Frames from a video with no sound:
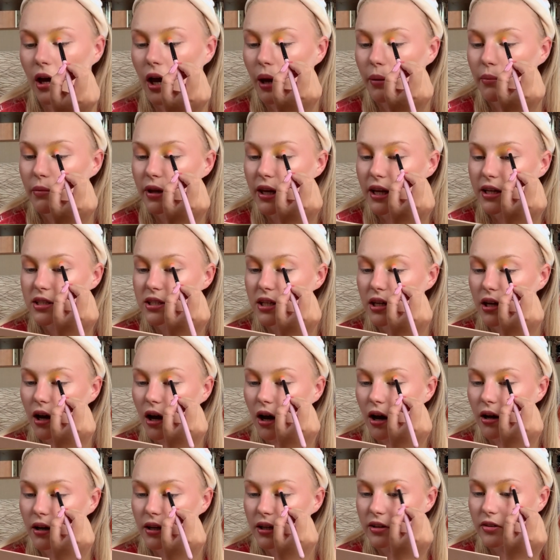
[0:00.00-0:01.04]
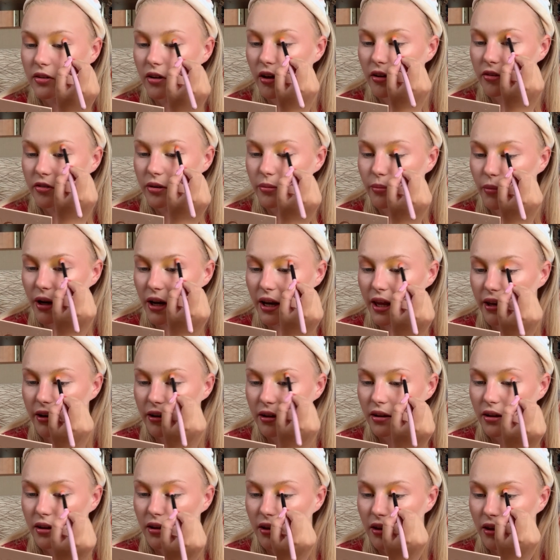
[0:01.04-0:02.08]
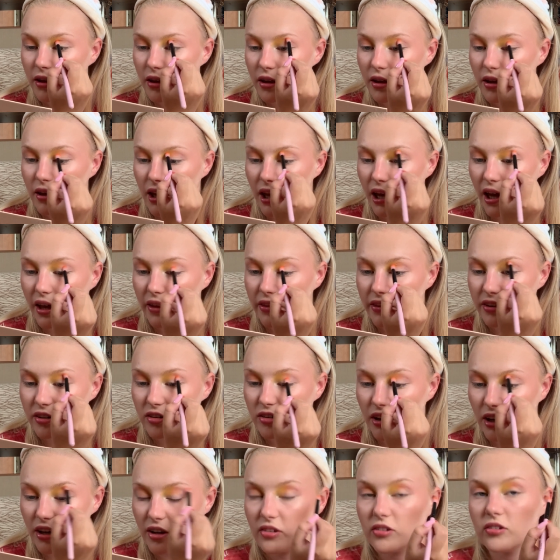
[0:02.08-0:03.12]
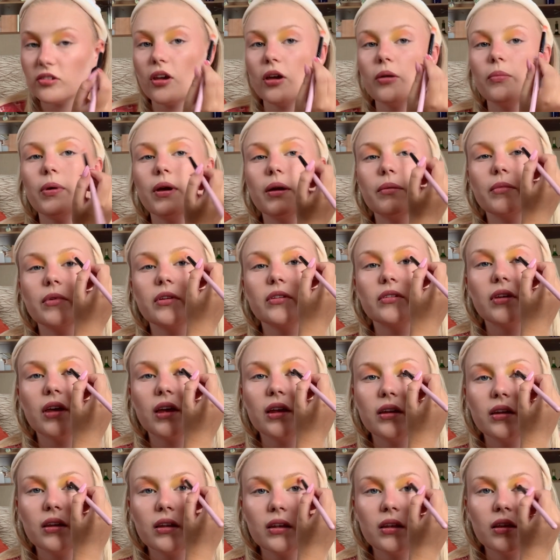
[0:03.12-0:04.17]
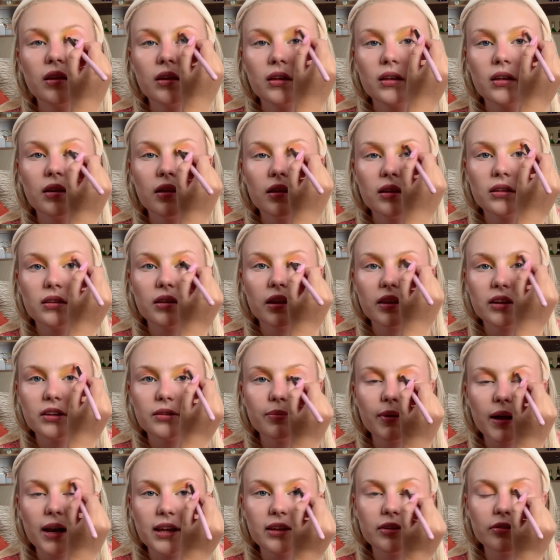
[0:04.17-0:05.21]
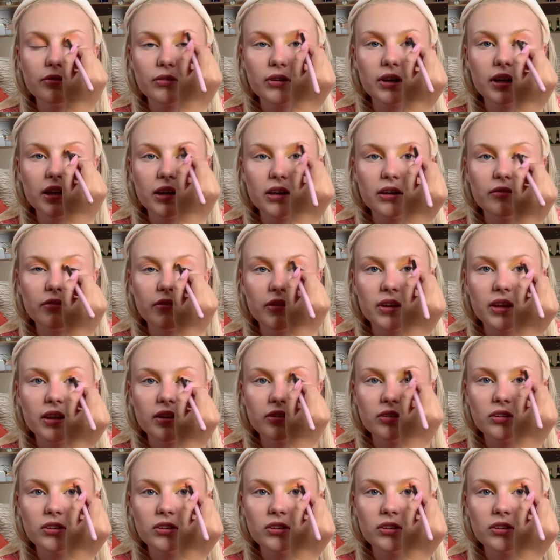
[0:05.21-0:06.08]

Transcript: I'm literally hardly touching my lid, and this shade is so pigmented. But this palette is really good for this.